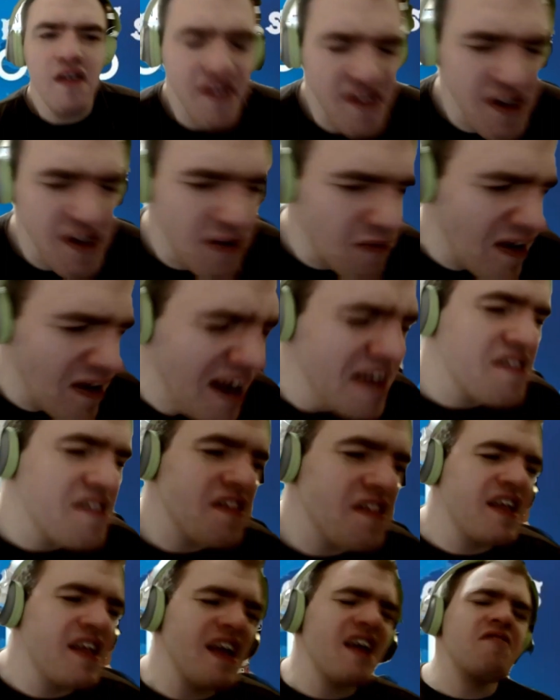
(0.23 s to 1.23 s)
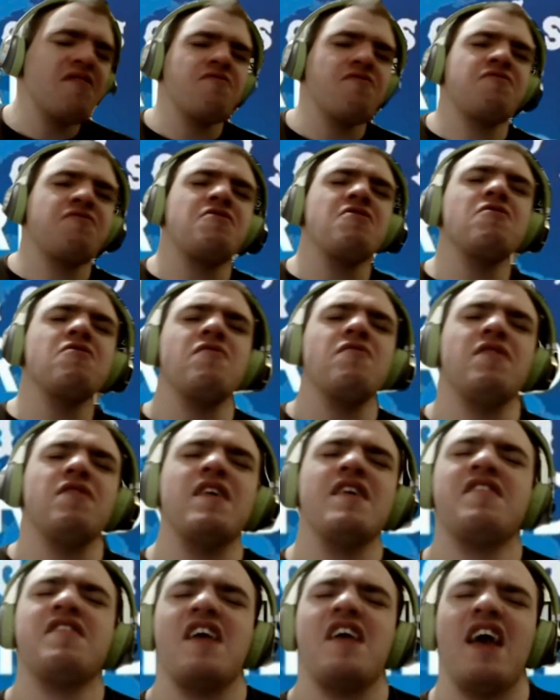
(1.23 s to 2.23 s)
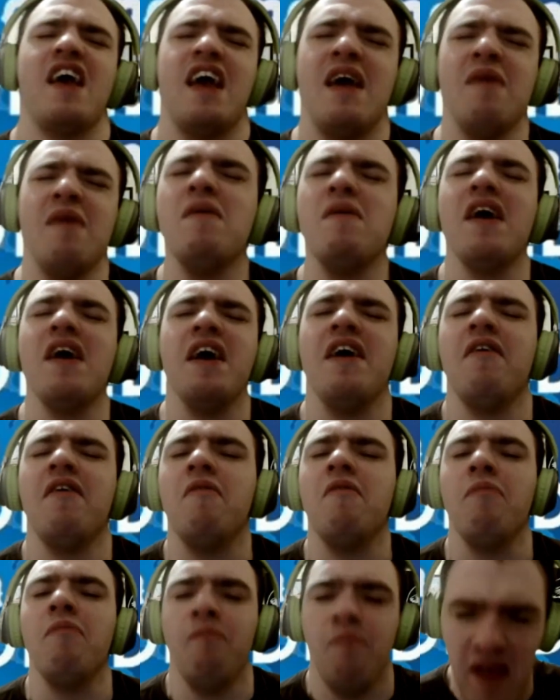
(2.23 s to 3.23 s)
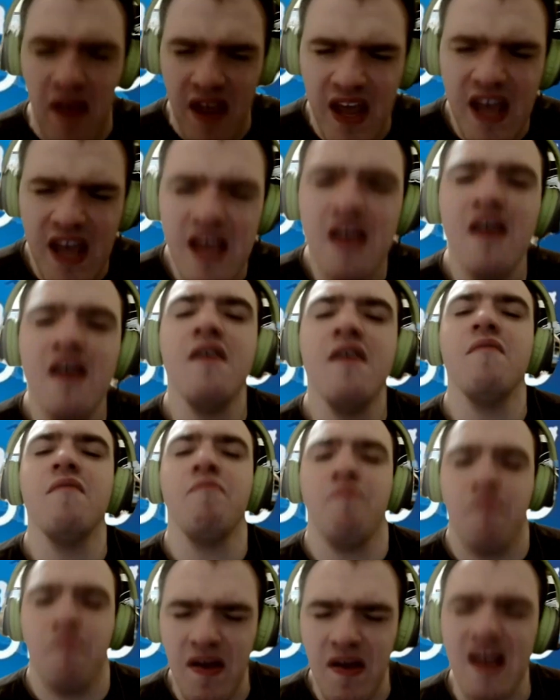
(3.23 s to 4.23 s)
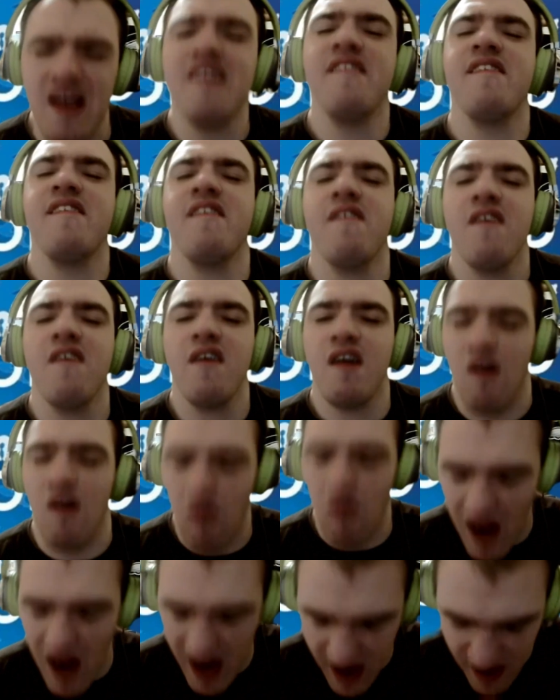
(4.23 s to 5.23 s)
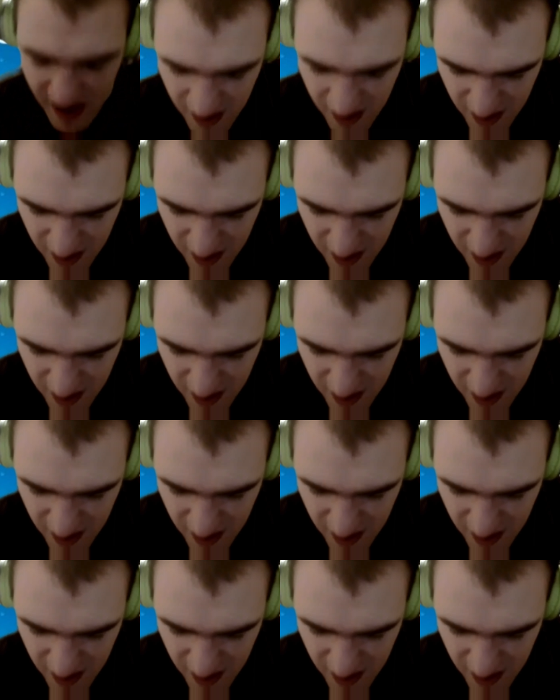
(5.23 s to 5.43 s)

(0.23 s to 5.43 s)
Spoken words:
So let's get to this MLB pitch clock.